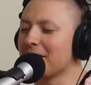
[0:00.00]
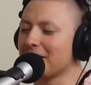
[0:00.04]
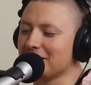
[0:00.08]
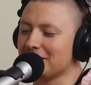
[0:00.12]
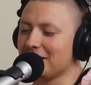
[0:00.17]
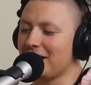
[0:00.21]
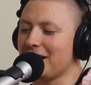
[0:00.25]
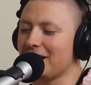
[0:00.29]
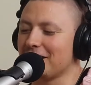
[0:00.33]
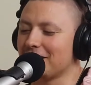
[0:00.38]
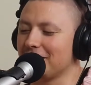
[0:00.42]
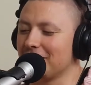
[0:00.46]

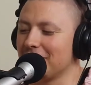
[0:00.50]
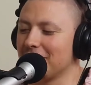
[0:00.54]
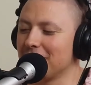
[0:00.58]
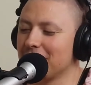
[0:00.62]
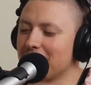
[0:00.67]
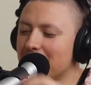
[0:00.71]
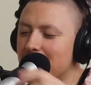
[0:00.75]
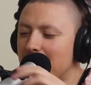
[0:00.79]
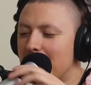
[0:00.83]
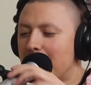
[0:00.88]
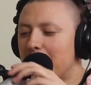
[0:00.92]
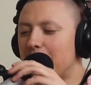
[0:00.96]
Exactly.
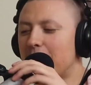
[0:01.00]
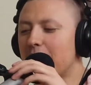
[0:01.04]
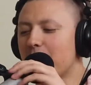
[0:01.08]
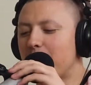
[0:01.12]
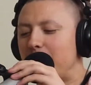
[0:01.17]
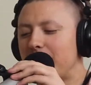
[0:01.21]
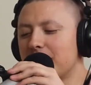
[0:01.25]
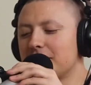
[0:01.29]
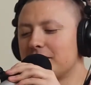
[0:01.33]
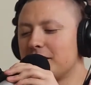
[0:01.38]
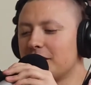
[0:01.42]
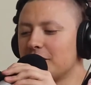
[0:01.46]
Yeah, that
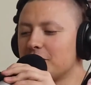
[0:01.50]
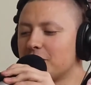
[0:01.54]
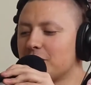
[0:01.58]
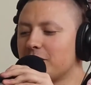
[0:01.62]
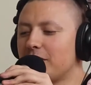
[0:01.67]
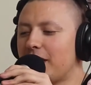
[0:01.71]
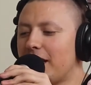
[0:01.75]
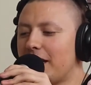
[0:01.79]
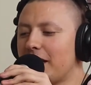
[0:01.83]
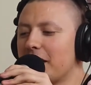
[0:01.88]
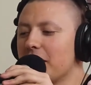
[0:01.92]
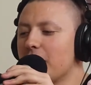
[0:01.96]
makes sense. So
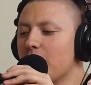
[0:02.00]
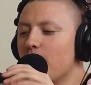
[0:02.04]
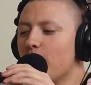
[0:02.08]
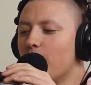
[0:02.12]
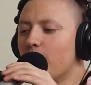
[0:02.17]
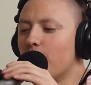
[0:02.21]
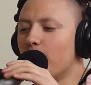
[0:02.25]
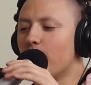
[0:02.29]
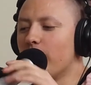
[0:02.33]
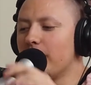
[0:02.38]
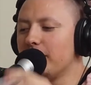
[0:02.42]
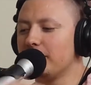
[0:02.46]
like,
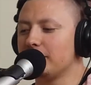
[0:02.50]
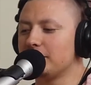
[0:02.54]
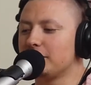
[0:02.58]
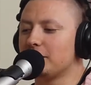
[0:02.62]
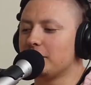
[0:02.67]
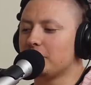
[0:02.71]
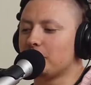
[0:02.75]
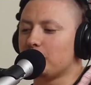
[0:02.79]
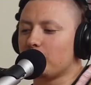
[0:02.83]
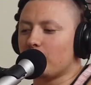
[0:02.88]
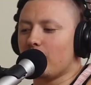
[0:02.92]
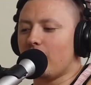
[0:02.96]
what is
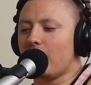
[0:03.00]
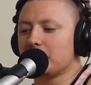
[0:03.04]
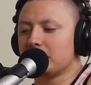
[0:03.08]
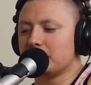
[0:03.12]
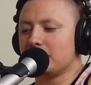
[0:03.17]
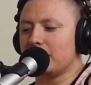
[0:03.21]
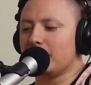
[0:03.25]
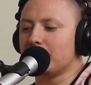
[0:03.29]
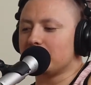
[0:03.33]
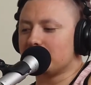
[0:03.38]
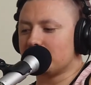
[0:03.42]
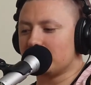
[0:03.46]
the
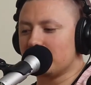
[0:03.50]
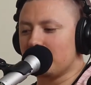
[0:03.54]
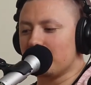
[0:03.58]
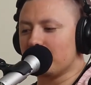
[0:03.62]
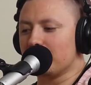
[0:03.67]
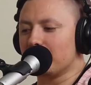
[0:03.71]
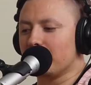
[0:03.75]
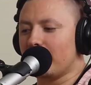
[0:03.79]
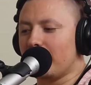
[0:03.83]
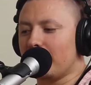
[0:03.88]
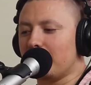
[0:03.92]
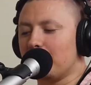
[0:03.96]
process
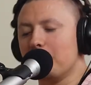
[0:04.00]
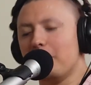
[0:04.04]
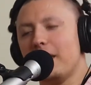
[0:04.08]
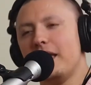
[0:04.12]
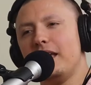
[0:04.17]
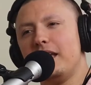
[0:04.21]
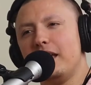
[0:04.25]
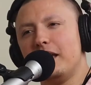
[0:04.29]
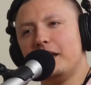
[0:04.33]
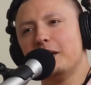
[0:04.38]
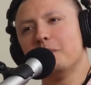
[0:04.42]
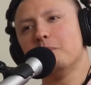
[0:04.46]
of like
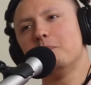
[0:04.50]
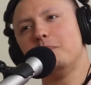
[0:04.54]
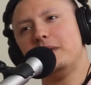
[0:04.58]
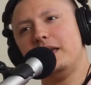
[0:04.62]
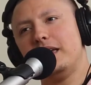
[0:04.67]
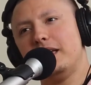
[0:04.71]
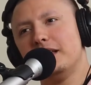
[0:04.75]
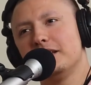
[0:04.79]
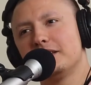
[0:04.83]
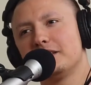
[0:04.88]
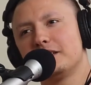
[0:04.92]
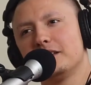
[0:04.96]
making a
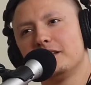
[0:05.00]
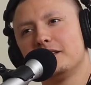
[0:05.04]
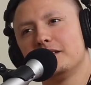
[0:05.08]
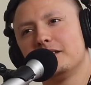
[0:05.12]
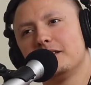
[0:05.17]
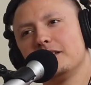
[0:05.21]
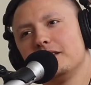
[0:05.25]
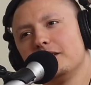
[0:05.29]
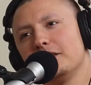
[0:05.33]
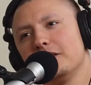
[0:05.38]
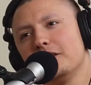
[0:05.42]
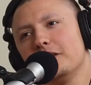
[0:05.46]
beat?
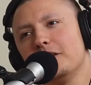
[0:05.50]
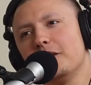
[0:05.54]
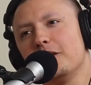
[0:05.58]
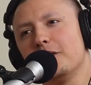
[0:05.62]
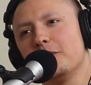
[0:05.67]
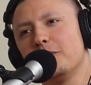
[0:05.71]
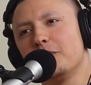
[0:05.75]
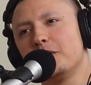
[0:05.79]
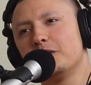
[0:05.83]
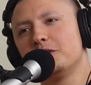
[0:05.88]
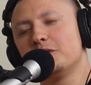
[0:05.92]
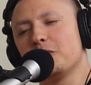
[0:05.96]

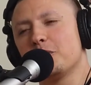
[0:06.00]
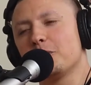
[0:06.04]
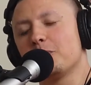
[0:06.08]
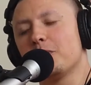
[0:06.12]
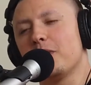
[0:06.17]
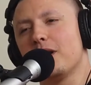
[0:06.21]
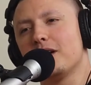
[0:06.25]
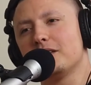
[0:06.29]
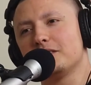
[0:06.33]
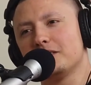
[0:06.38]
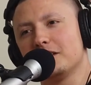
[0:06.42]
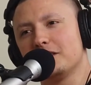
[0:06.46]
What is your
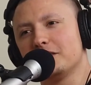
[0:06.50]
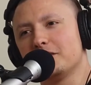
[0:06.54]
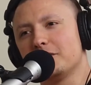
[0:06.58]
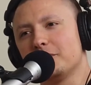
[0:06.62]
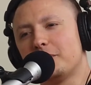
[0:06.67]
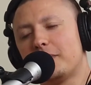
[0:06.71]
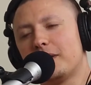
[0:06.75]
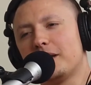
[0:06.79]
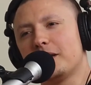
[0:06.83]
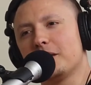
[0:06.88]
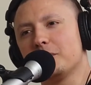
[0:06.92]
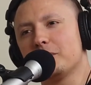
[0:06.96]
process of
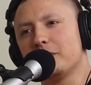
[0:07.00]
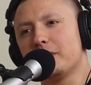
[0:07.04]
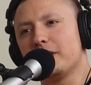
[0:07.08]
making a